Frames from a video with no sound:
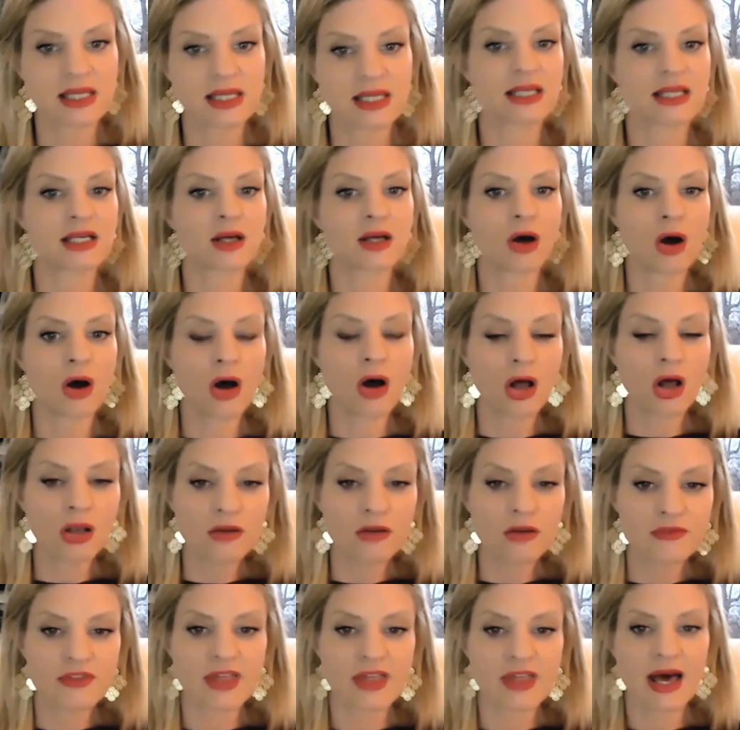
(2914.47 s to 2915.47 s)
I need
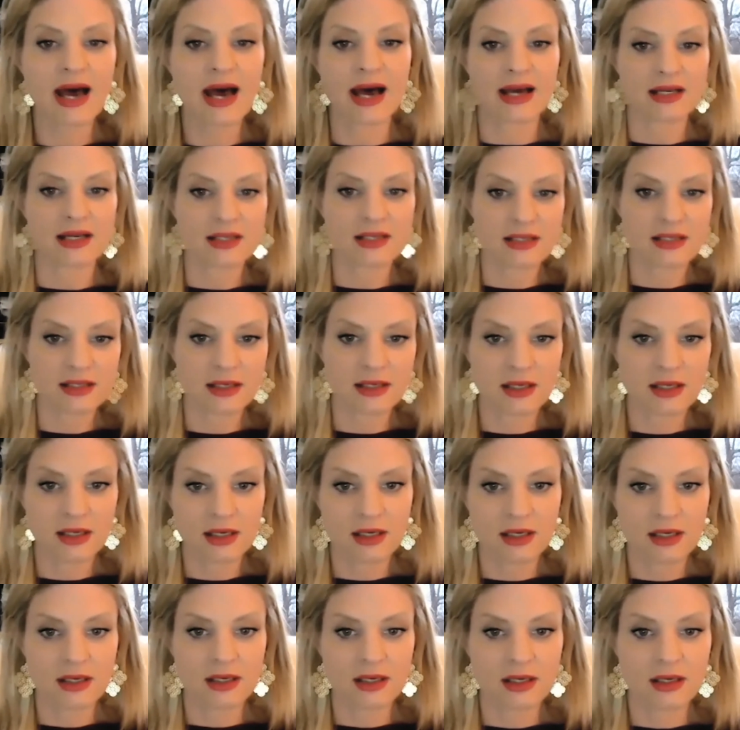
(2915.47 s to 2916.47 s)
all of that
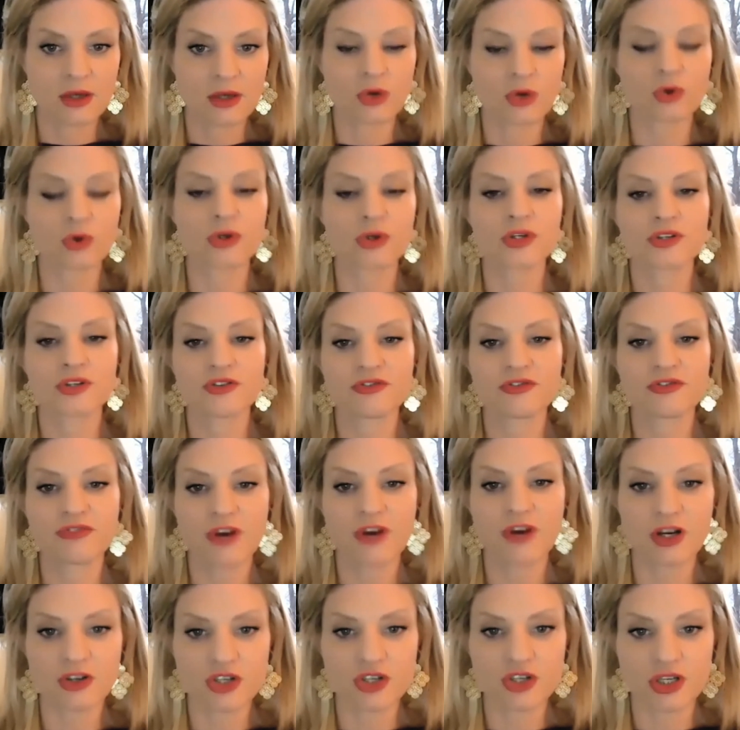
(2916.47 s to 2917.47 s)
in order to
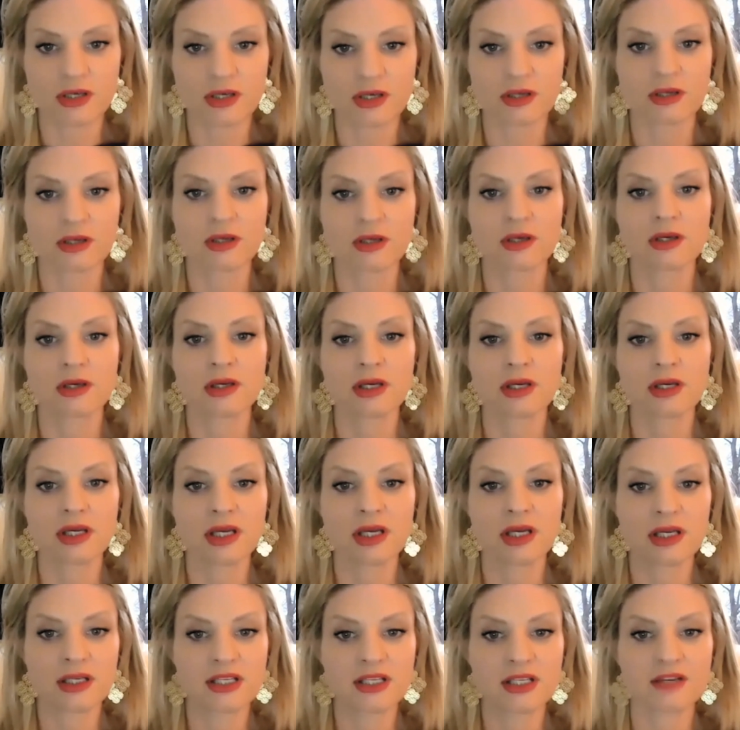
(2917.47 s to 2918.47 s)
function
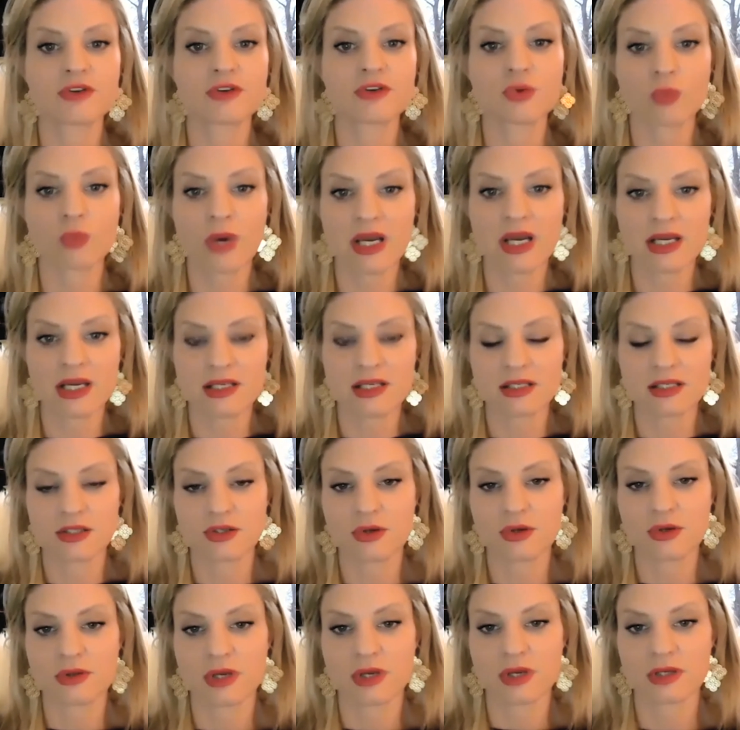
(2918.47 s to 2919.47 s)
in different ways in
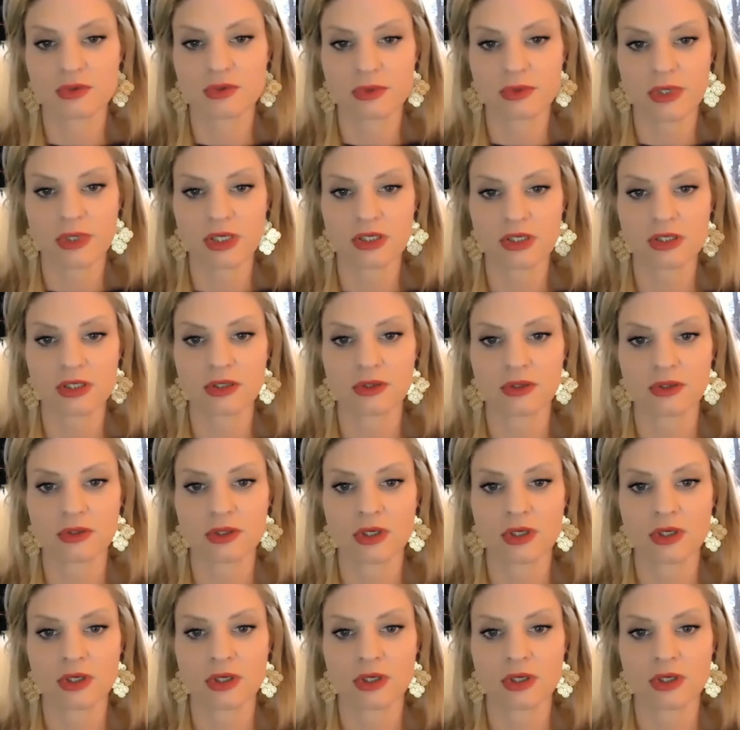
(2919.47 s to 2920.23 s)
2022.